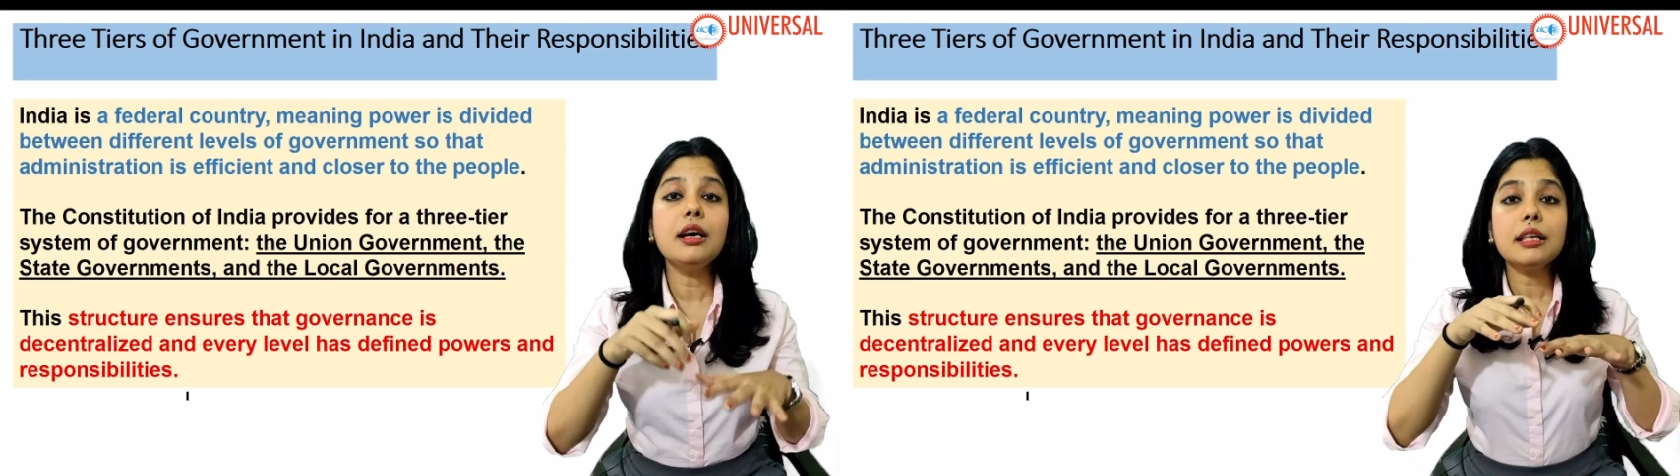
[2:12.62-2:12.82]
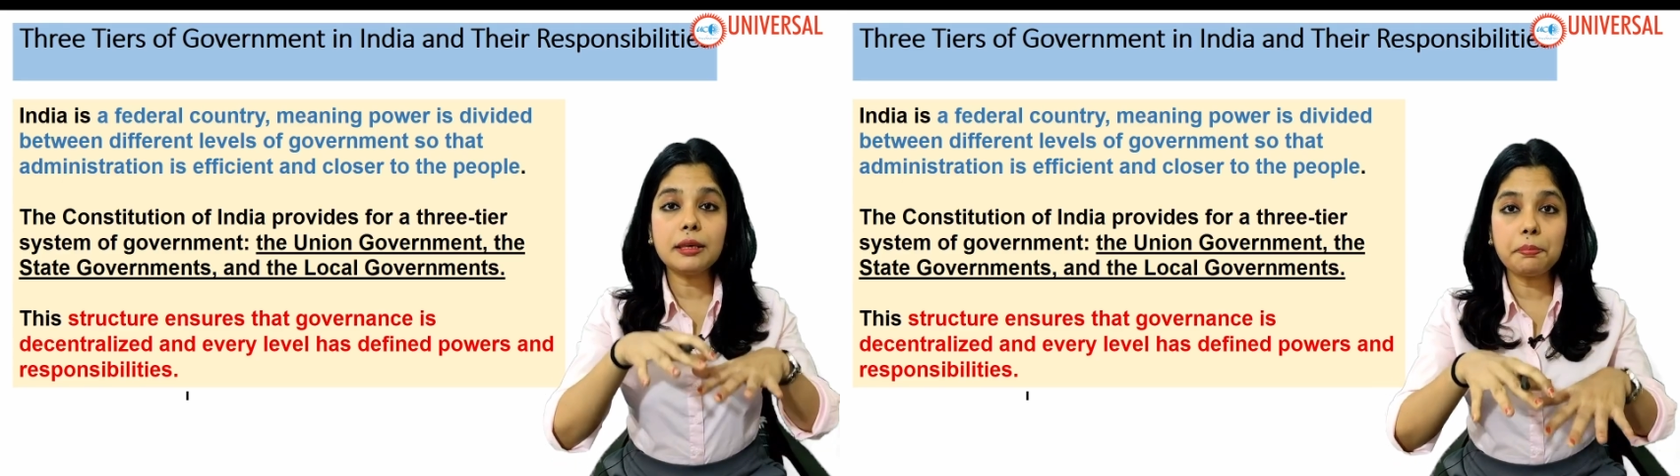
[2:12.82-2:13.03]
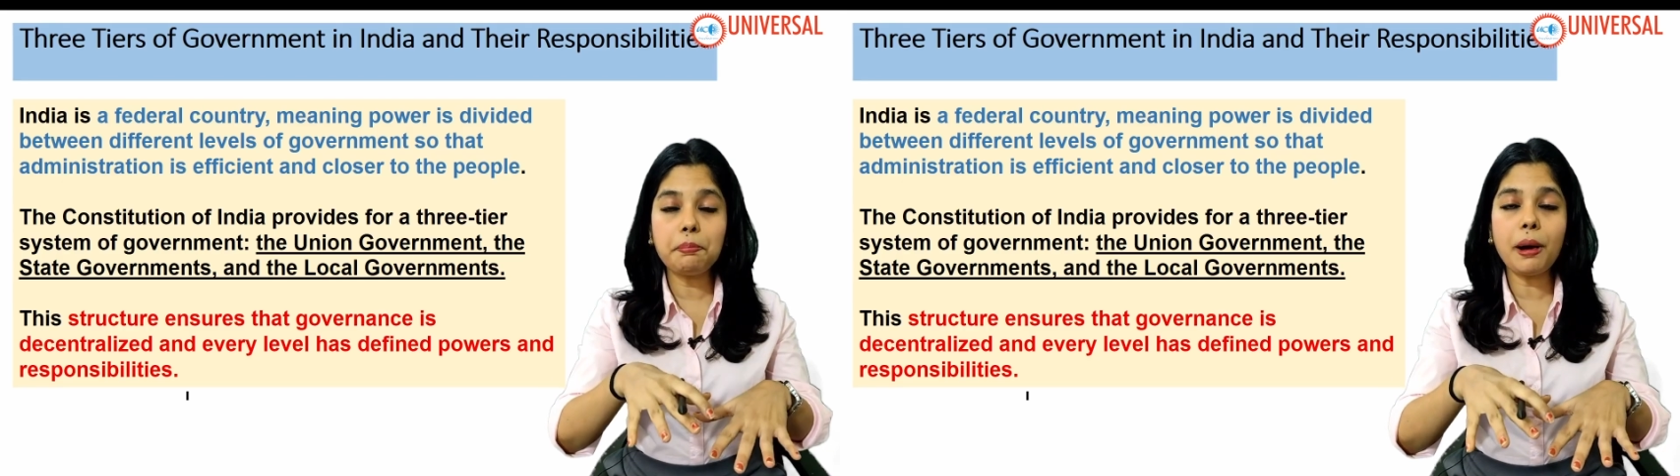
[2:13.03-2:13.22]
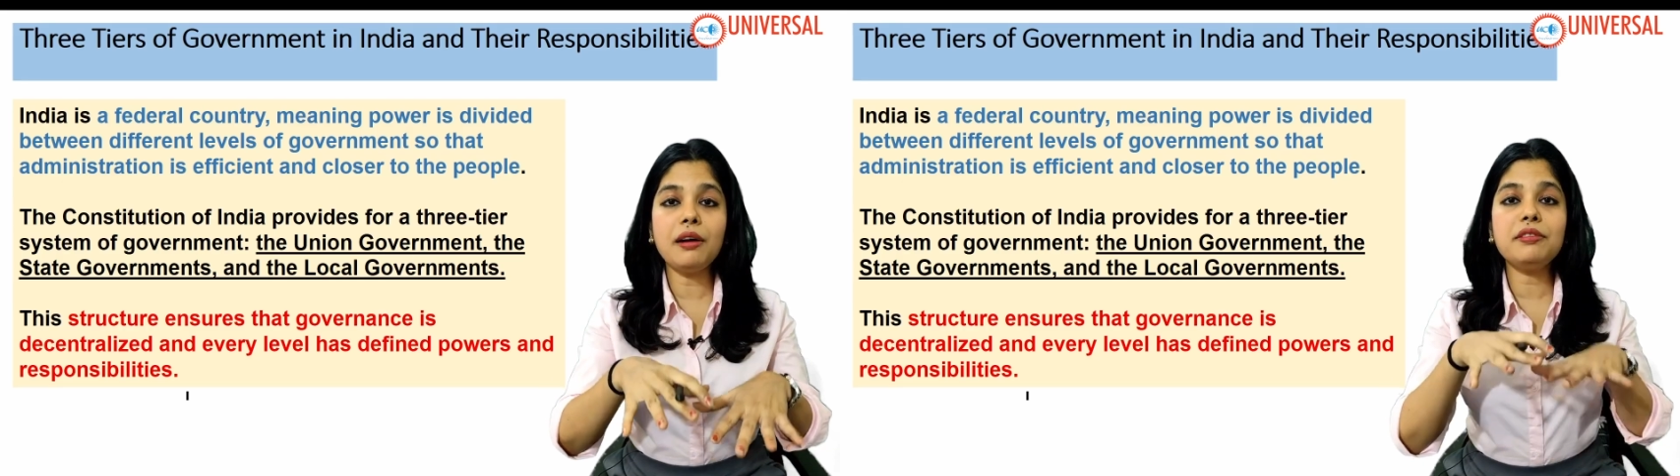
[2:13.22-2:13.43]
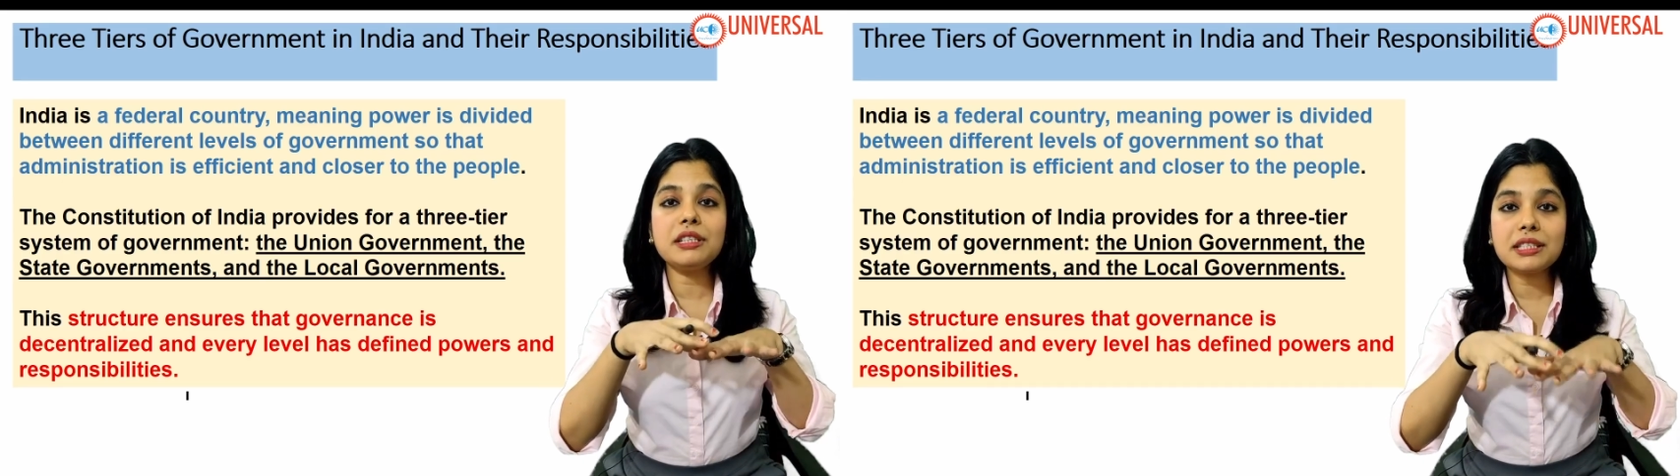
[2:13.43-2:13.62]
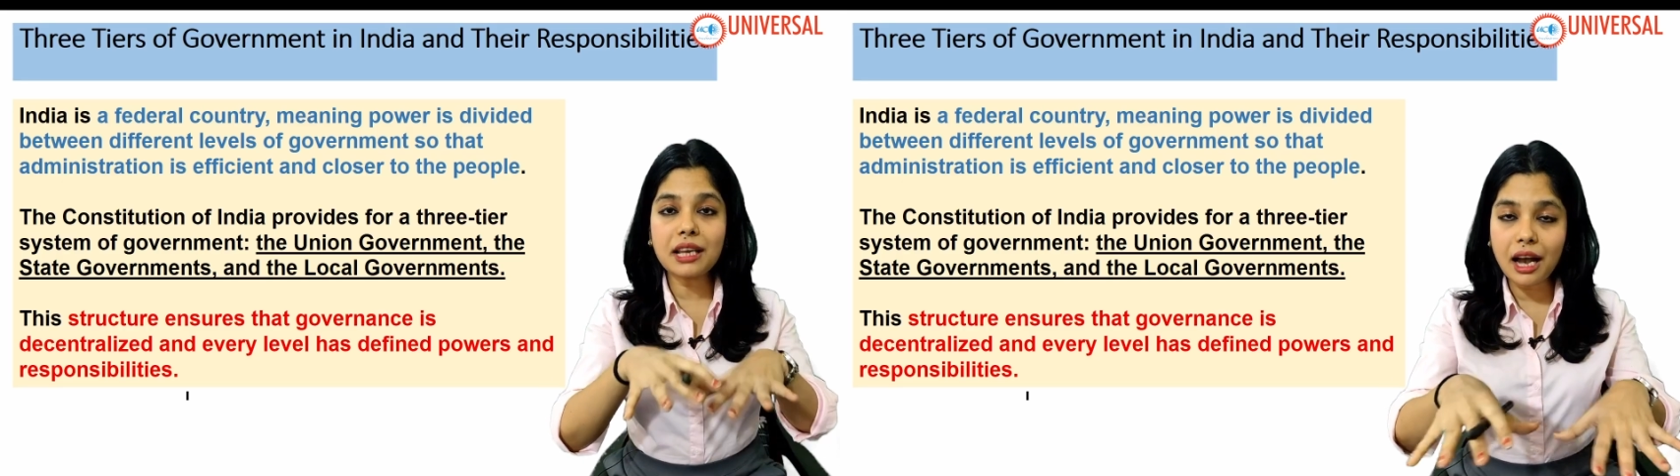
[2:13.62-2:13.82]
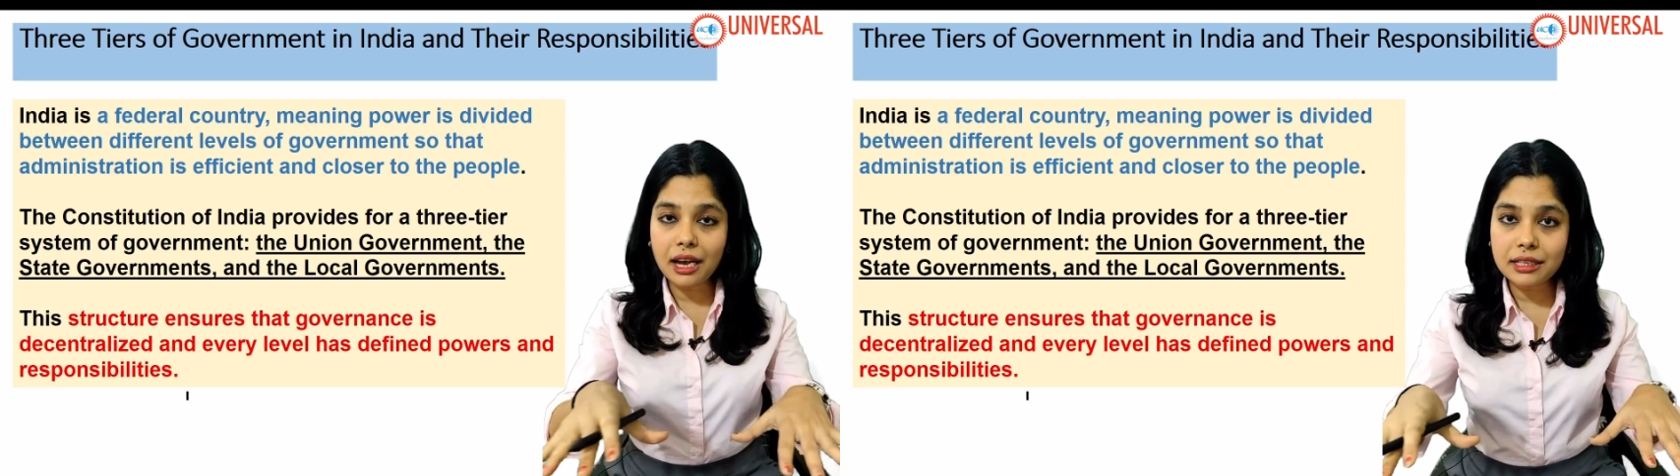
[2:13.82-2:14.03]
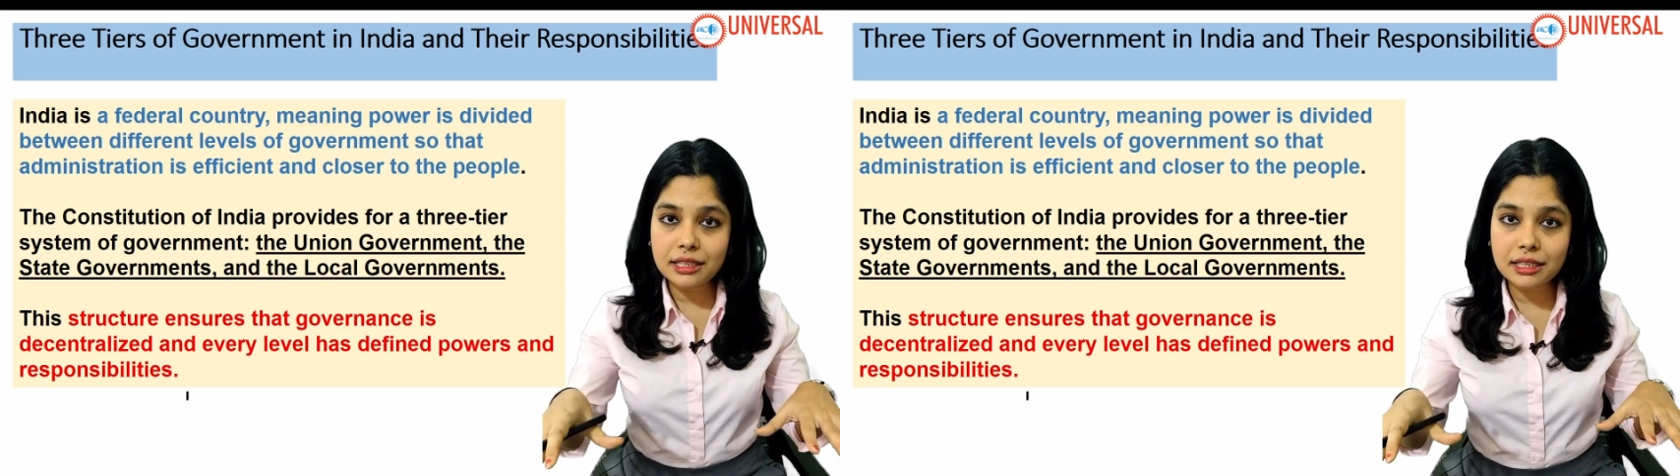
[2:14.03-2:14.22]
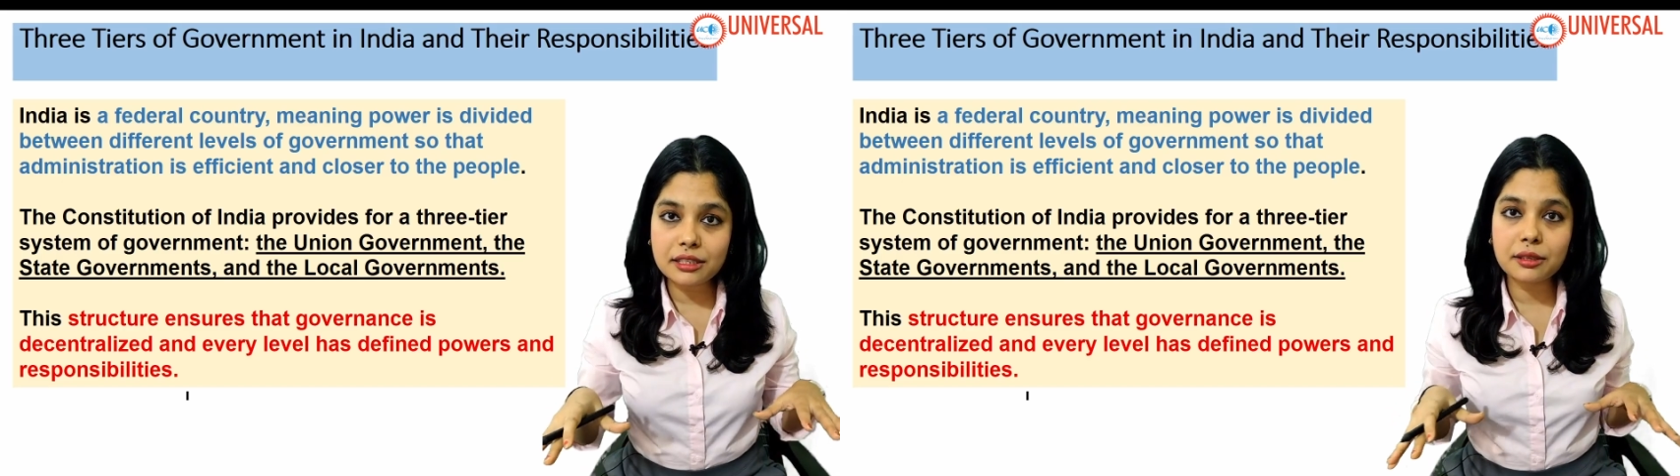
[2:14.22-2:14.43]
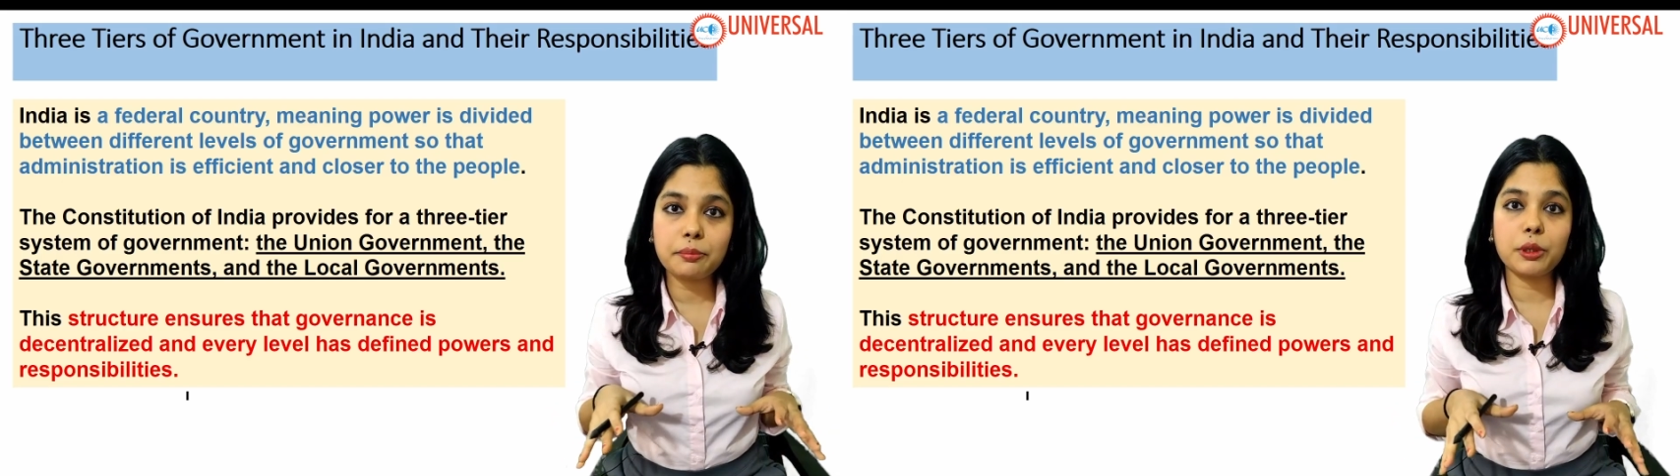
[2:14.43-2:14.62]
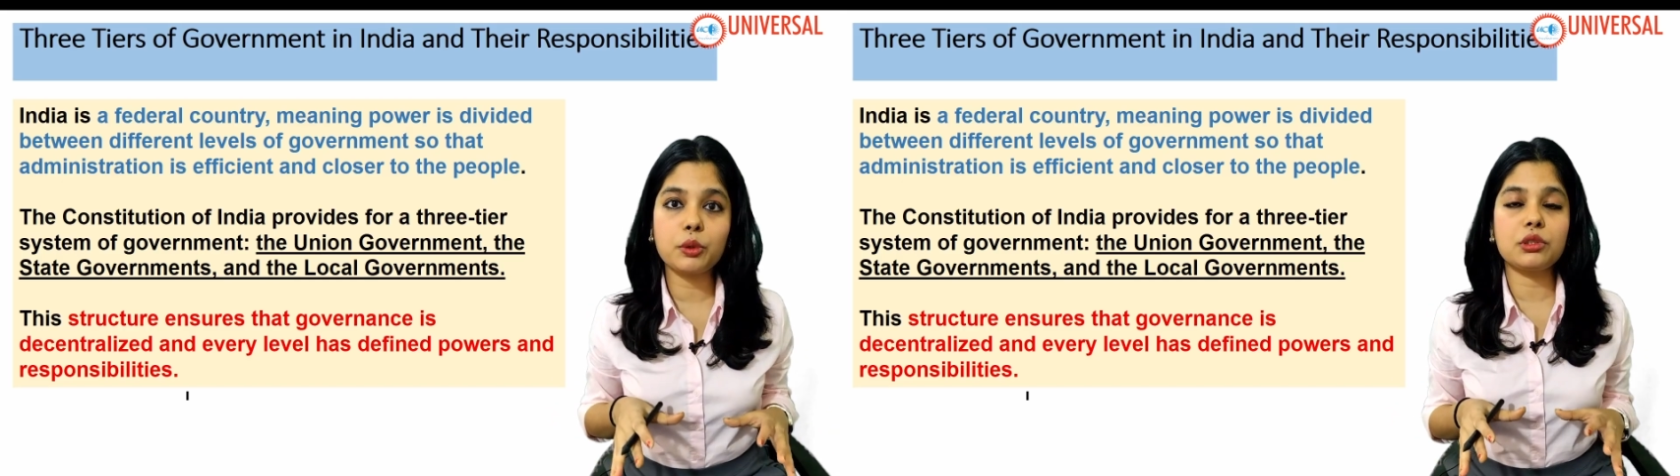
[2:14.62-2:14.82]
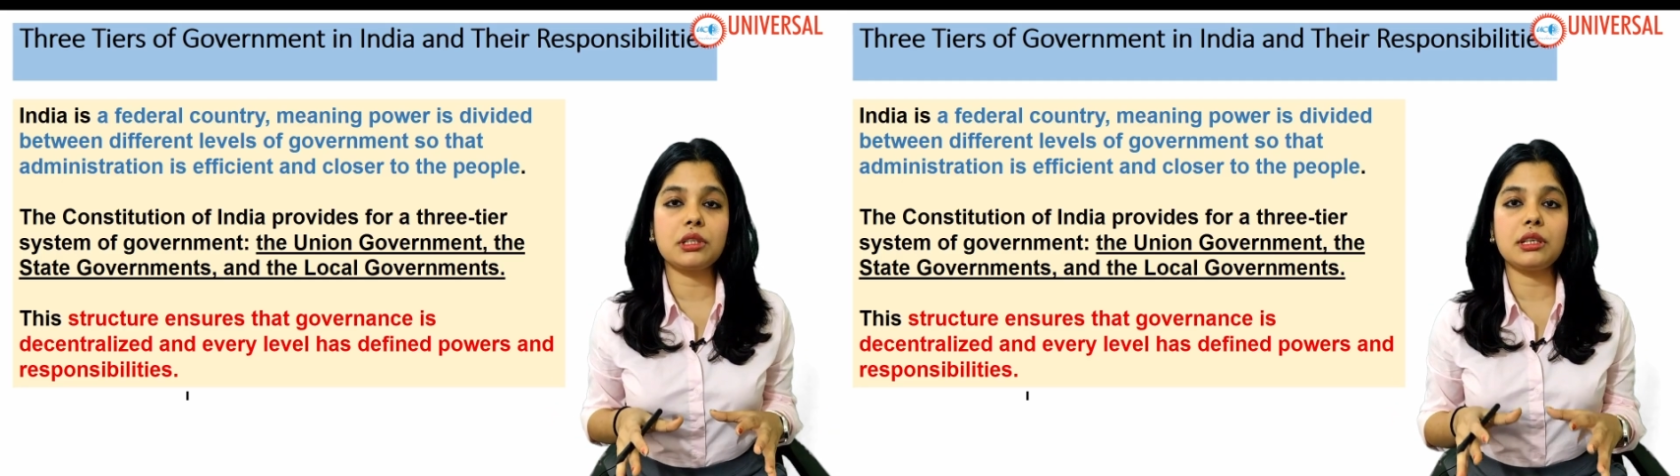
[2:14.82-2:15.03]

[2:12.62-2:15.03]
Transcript: The powers are distributed